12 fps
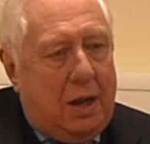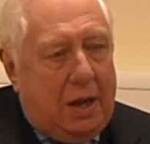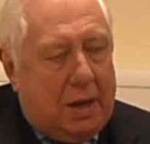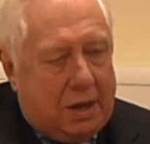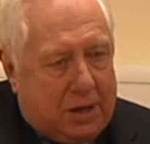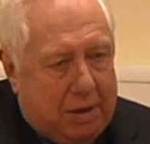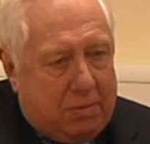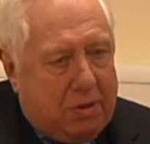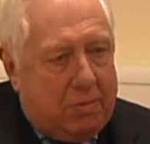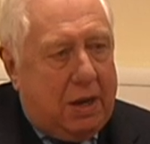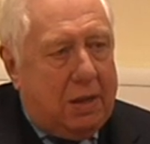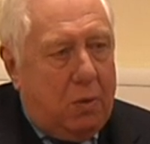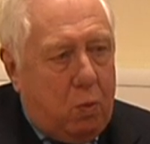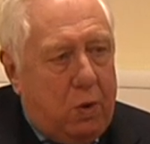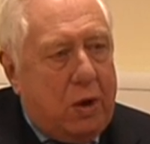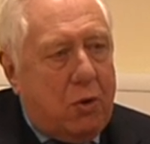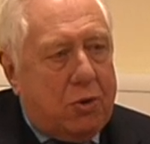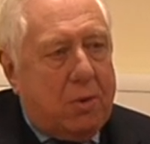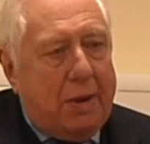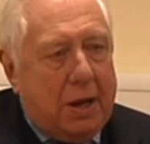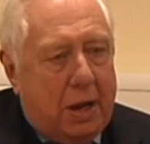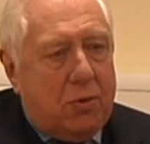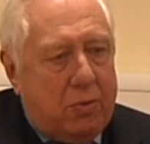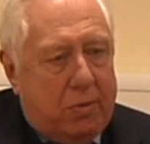And it seemed to me that we ought to make
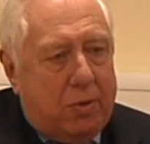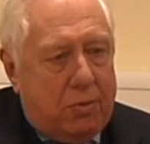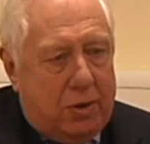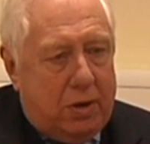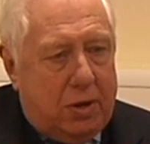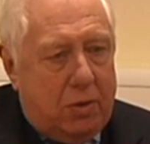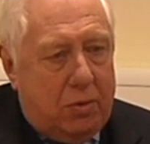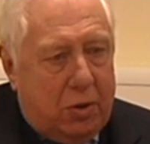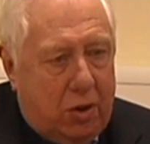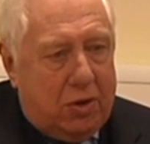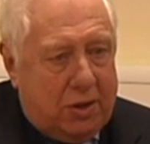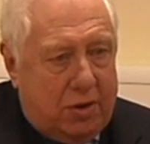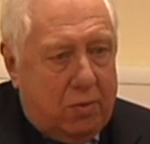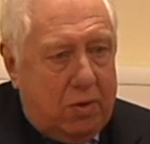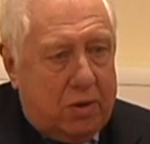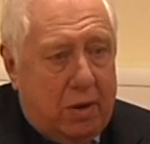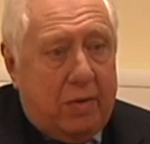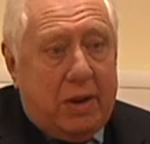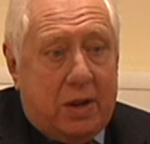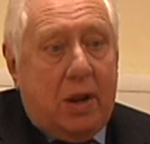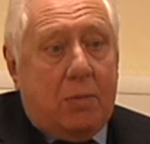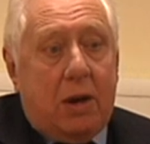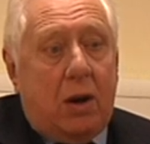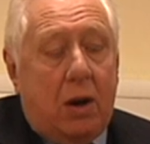a contribution to current students who are having it
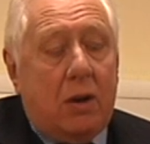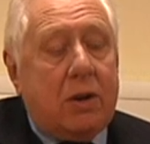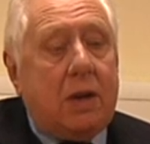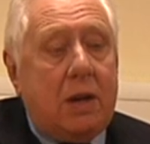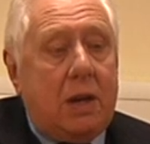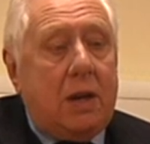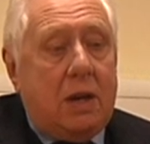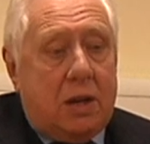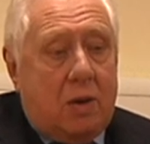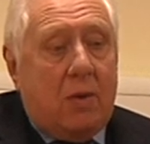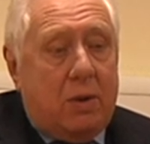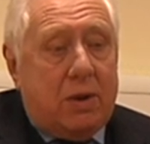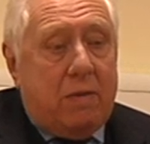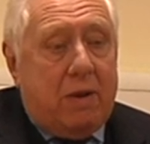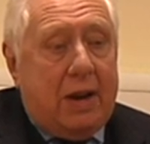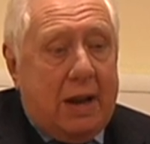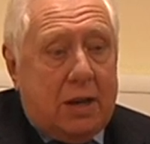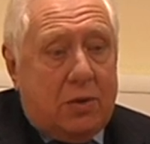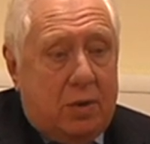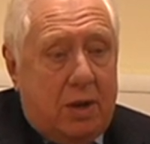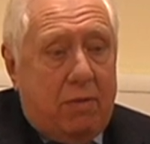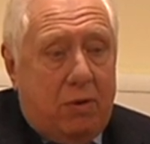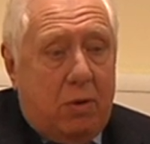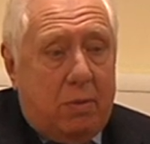terribly hard. So I want a very
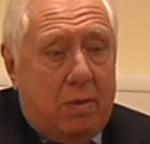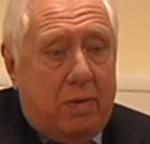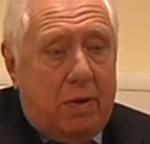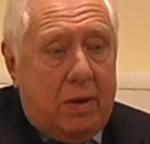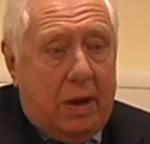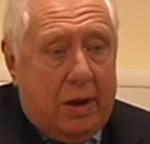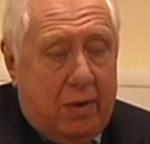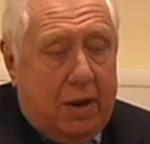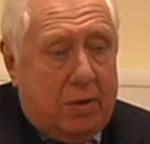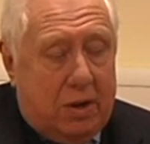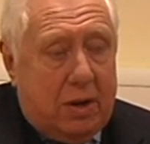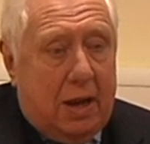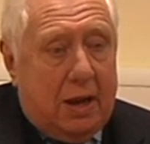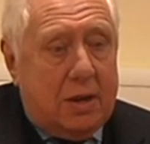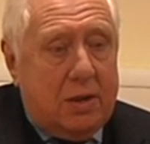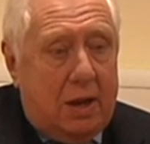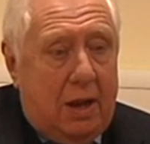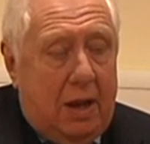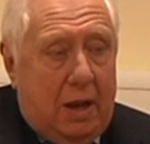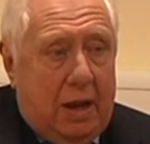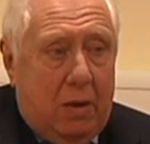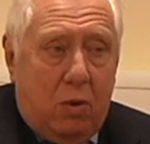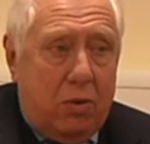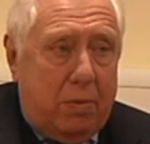extreme form of graduate tax.
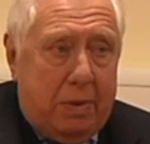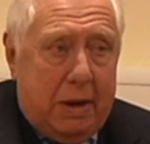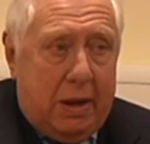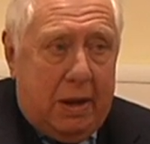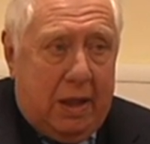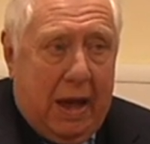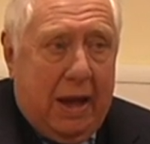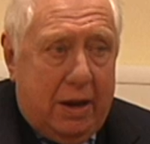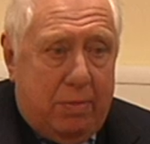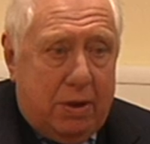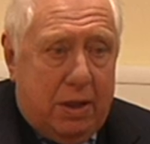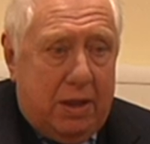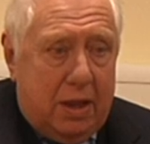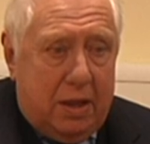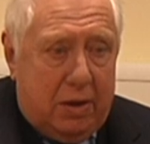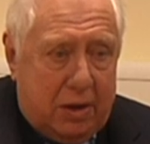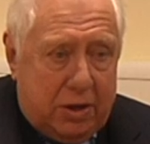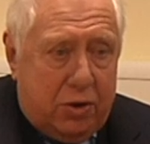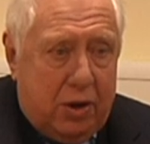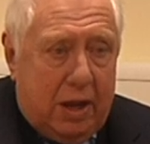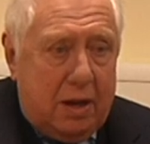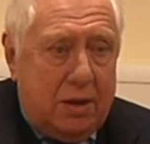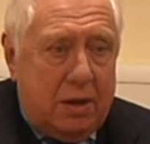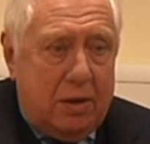It won't be that, but I think there is a
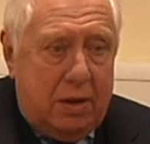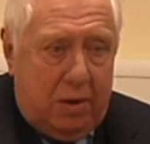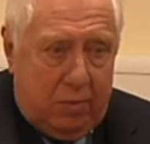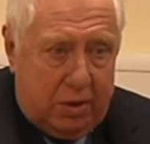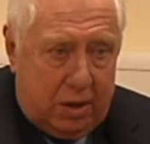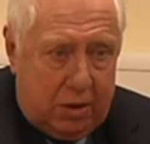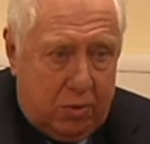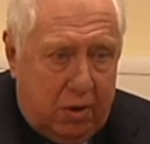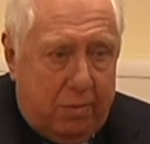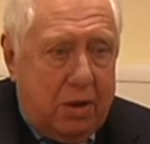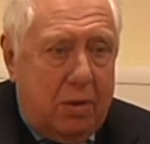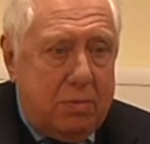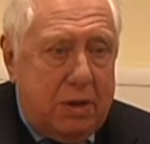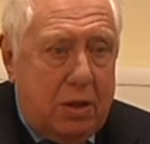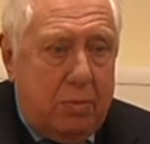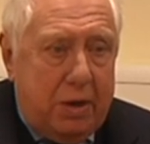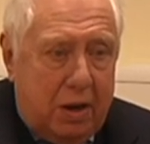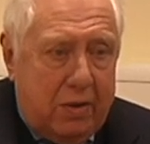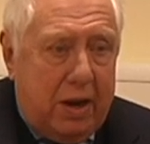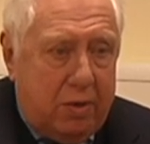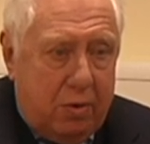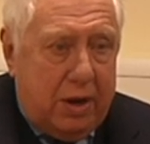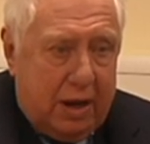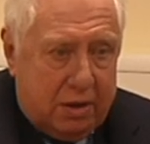chance when a new government comes in there'll be a
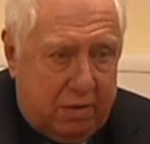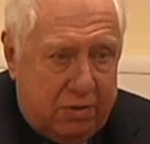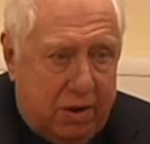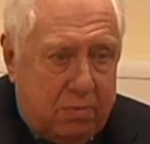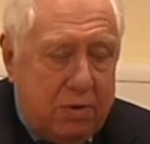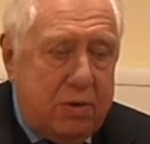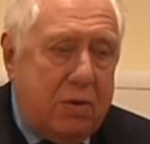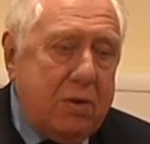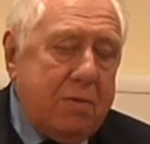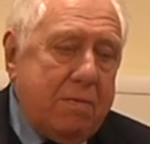graduate tax of some sort.